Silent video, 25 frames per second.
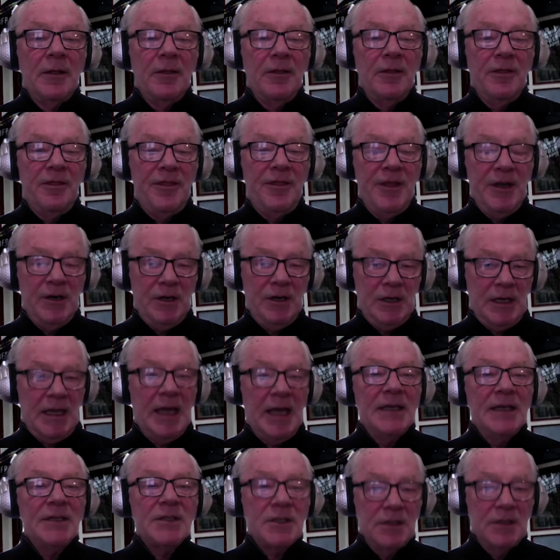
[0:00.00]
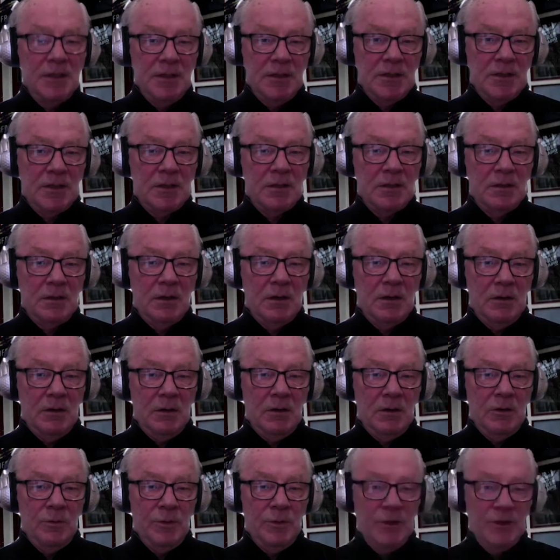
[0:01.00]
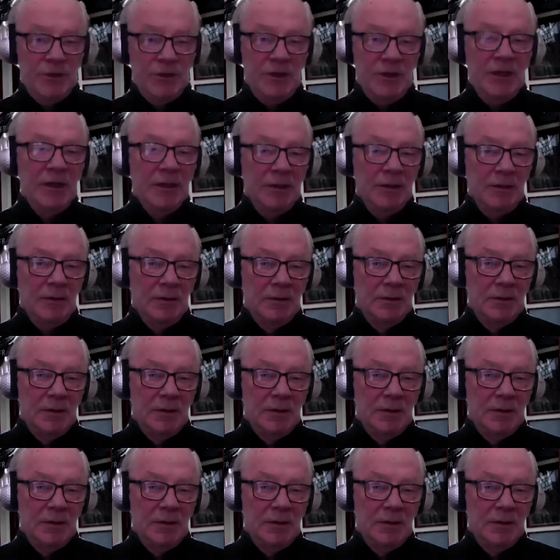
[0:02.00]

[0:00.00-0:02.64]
their cases are almost nil